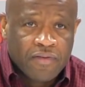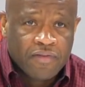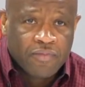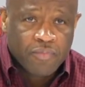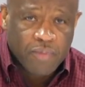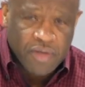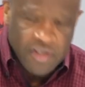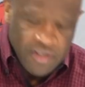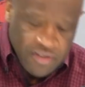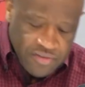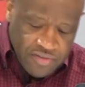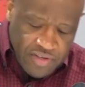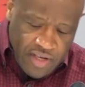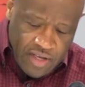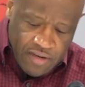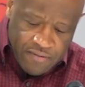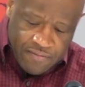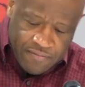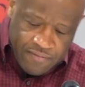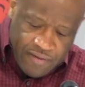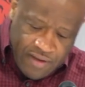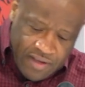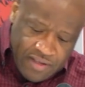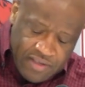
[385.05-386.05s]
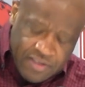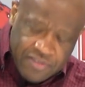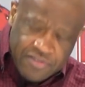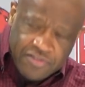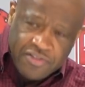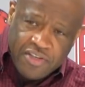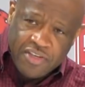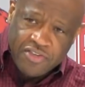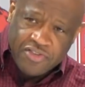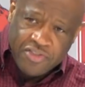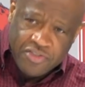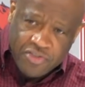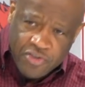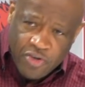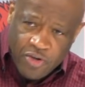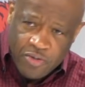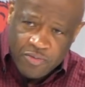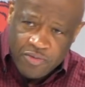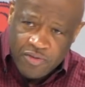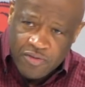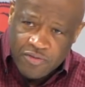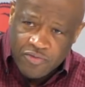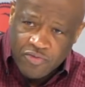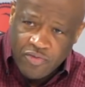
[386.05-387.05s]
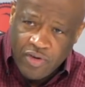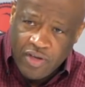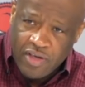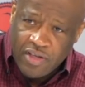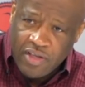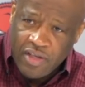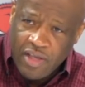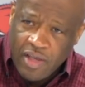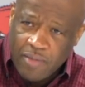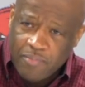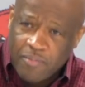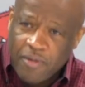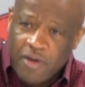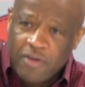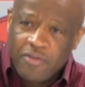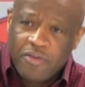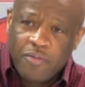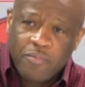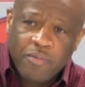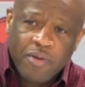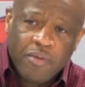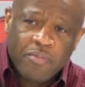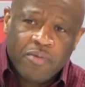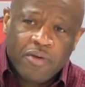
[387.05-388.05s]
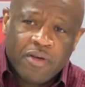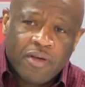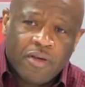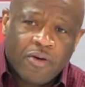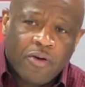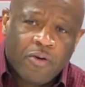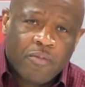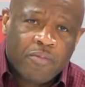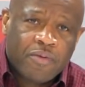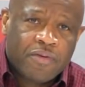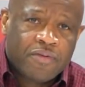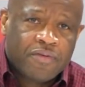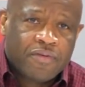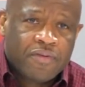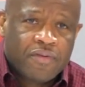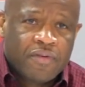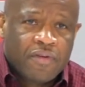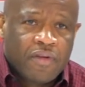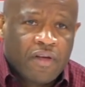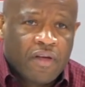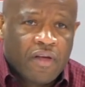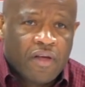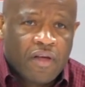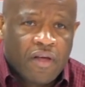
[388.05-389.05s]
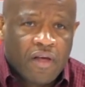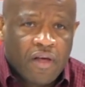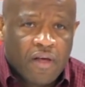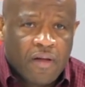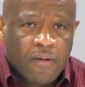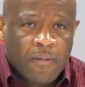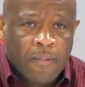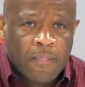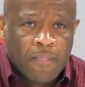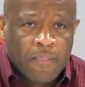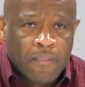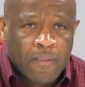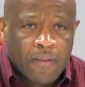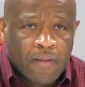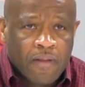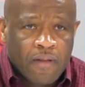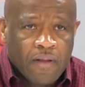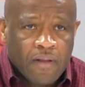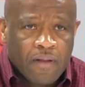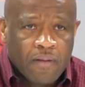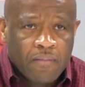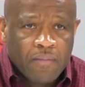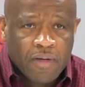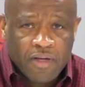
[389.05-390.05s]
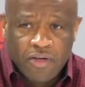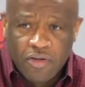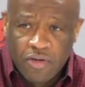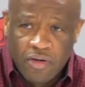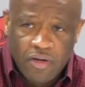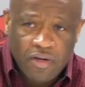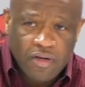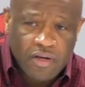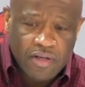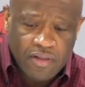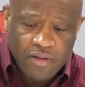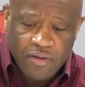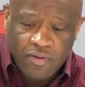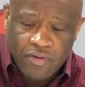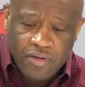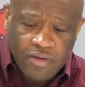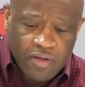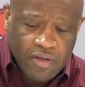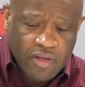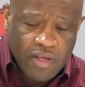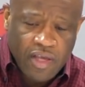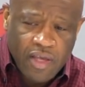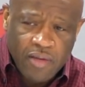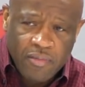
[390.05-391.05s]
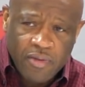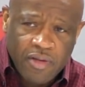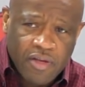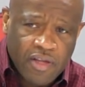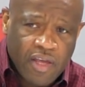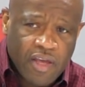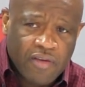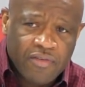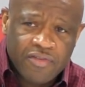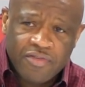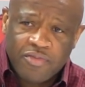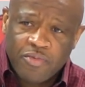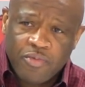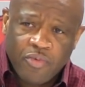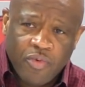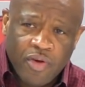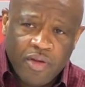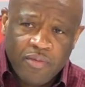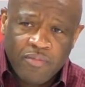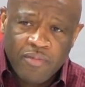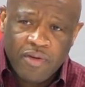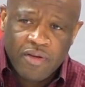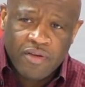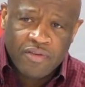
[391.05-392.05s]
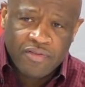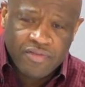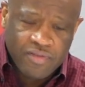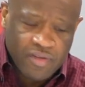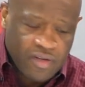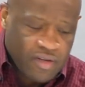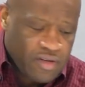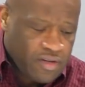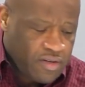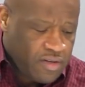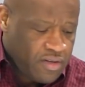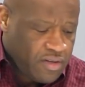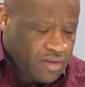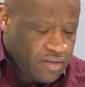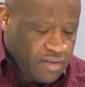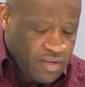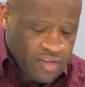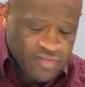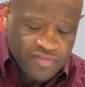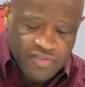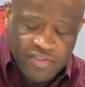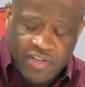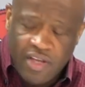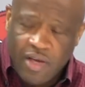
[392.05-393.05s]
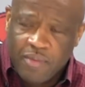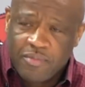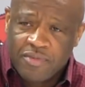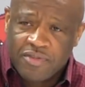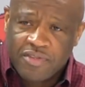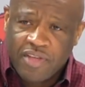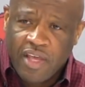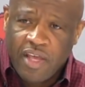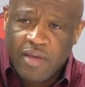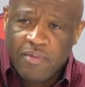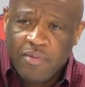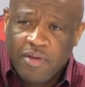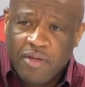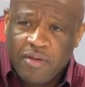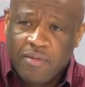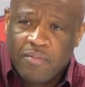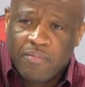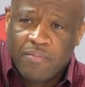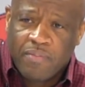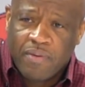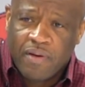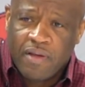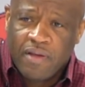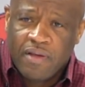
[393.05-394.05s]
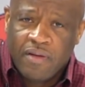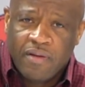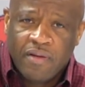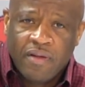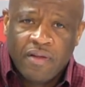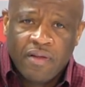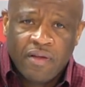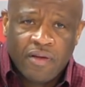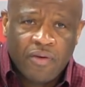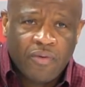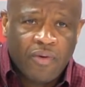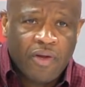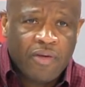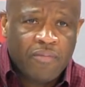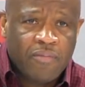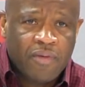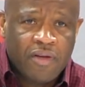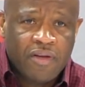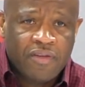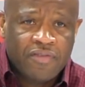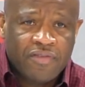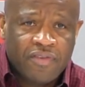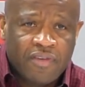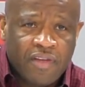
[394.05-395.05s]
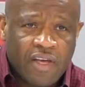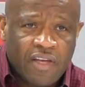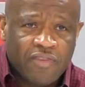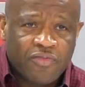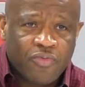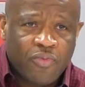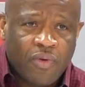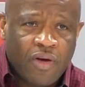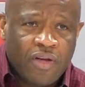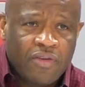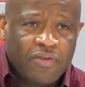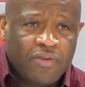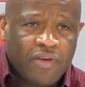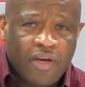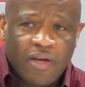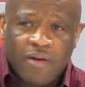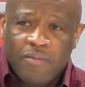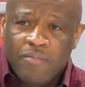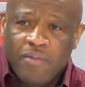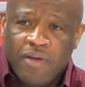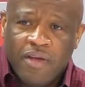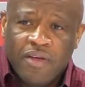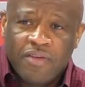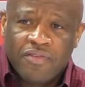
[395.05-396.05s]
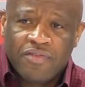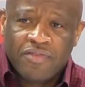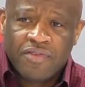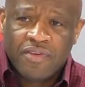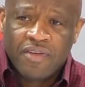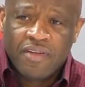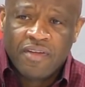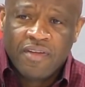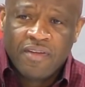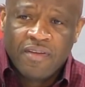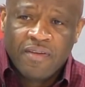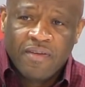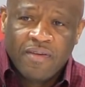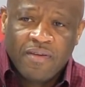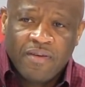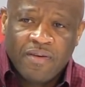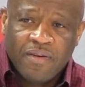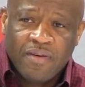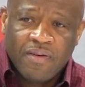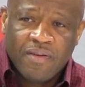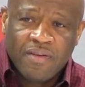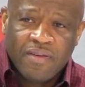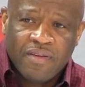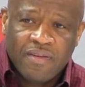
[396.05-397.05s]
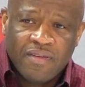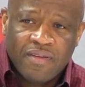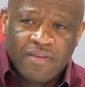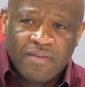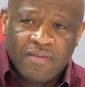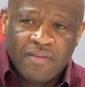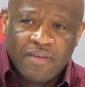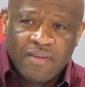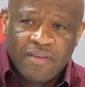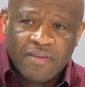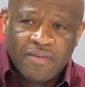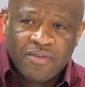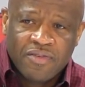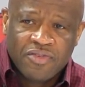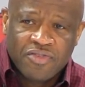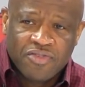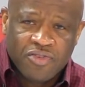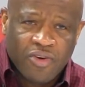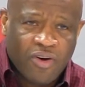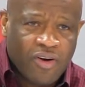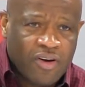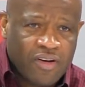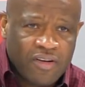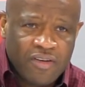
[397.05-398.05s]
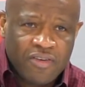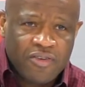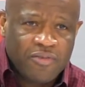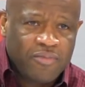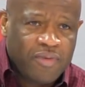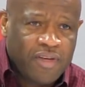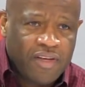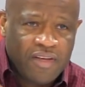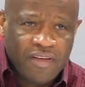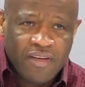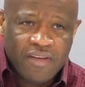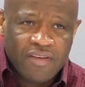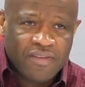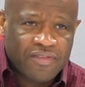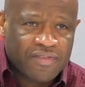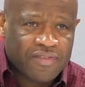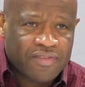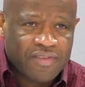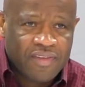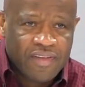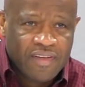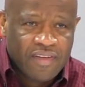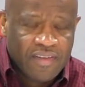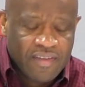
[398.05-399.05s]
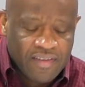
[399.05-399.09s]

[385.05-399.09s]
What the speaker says: but he's got to find his niche in terms of trying to help other people get open. But Cook, I thought Cook came in and gave us some great minutes. Dustin Thomas came in and played great minutes, and that's why you got a bench. You know, starting to me is,